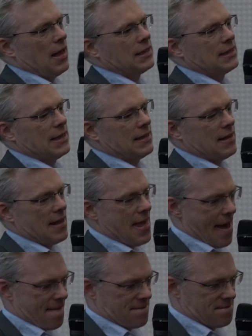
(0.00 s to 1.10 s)
I said,
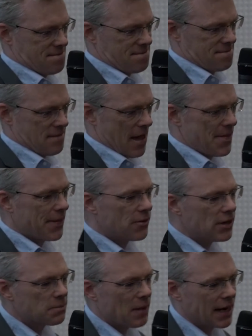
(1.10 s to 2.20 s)
yeah. And then
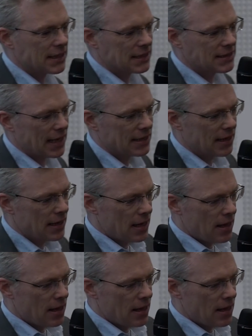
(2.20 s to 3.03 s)
the risk manager said,